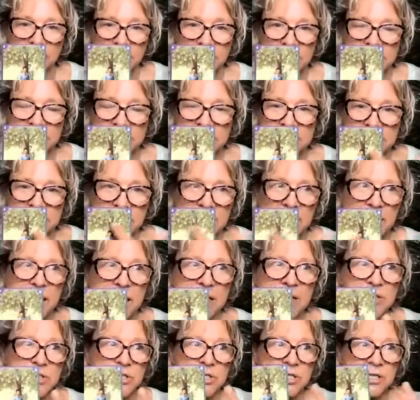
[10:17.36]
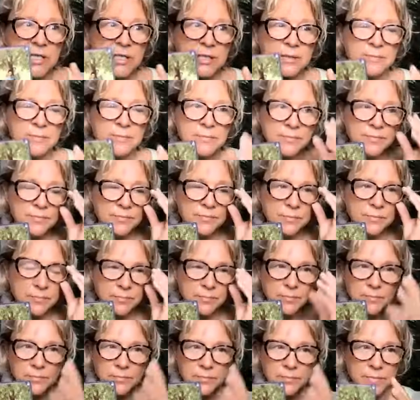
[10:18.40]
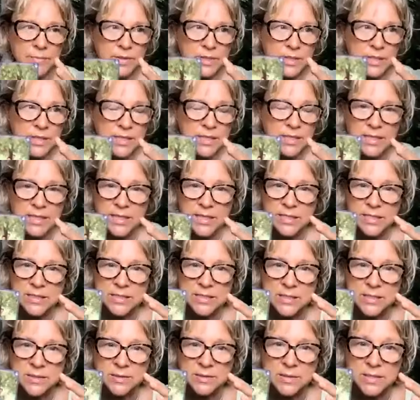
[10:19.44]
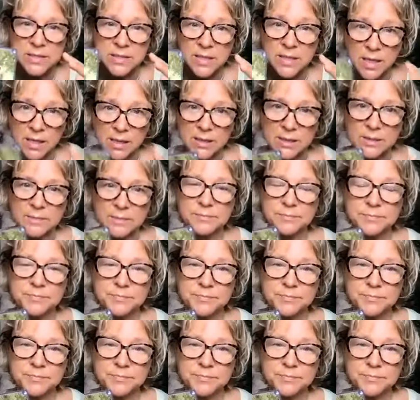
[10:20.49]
this is the energy that is stuck.